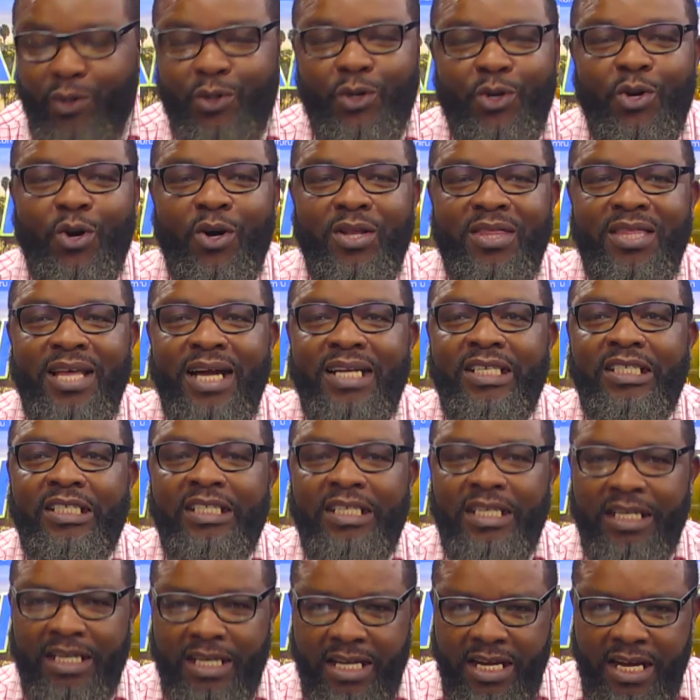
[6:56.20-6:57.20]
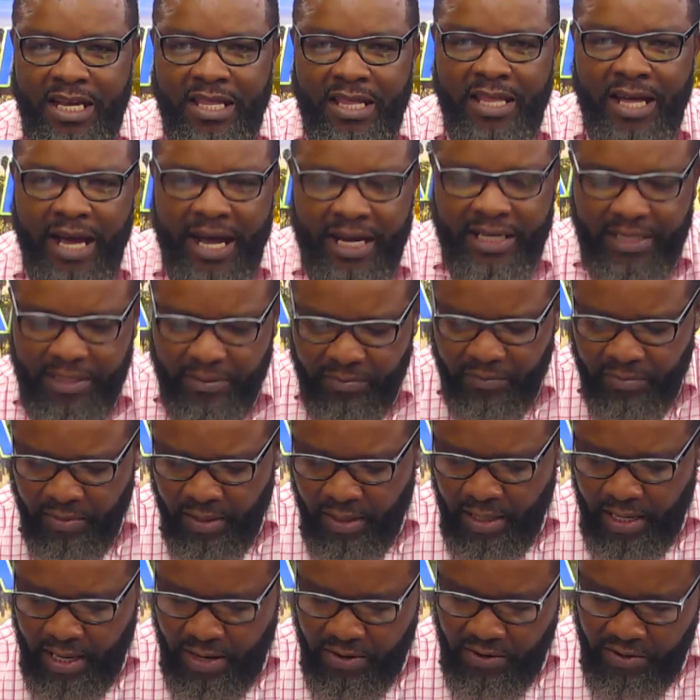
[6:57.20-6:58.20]
to God that she did that.
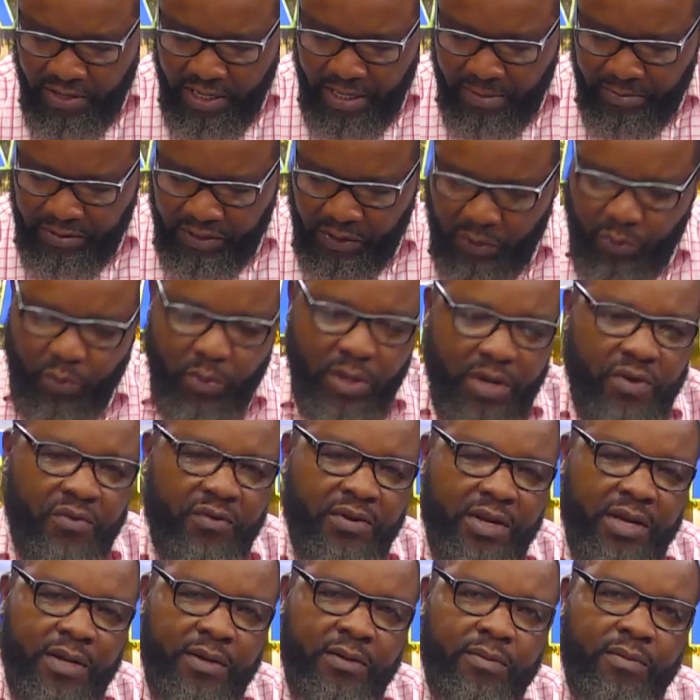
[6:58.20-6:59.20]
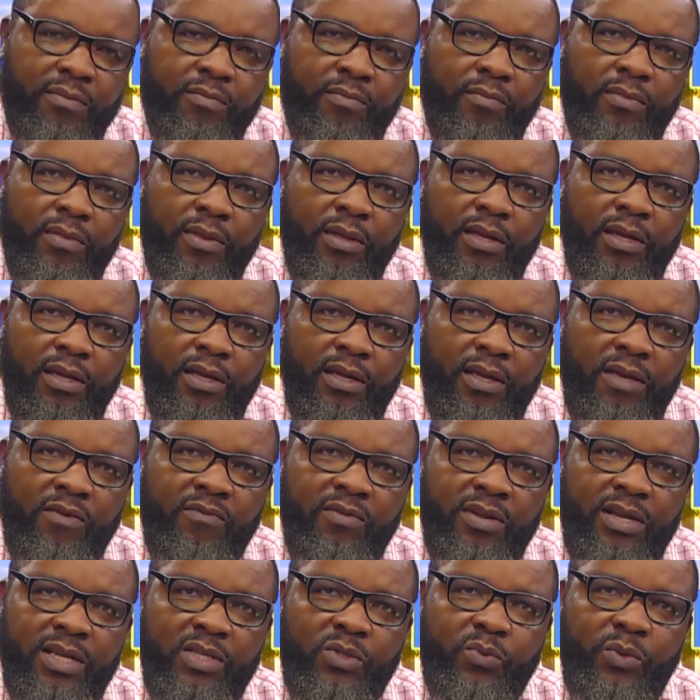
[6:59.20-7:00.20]
Kariuki, I'm just wondering,
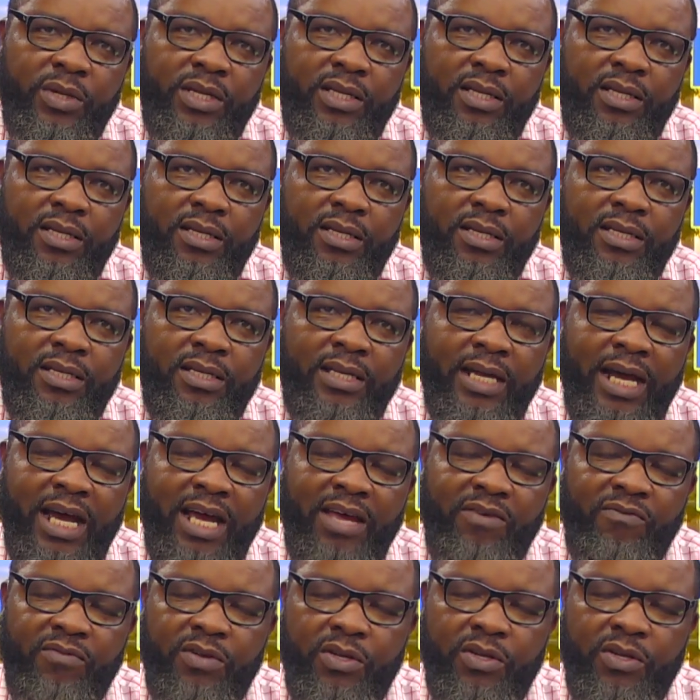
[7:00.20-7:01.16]
even as we dive